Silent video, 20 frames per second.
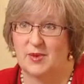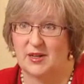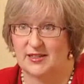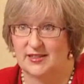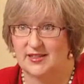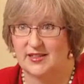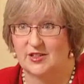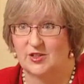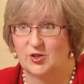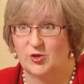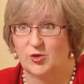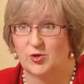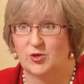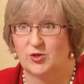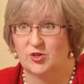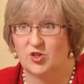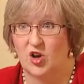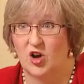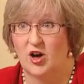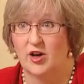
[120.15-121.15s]
my
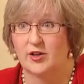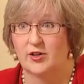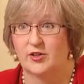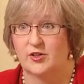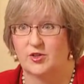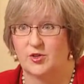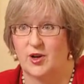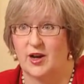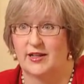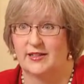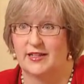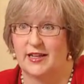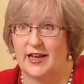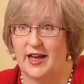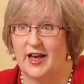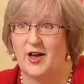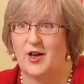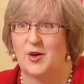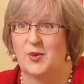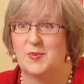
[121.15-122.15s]
6-year-old daughter tried to
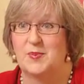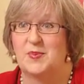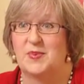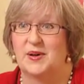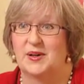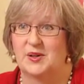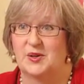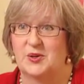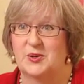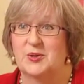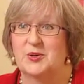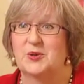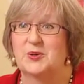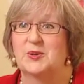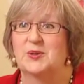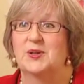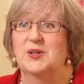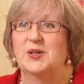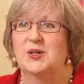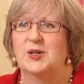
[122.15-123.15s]
help, but
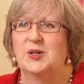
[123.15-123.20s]
her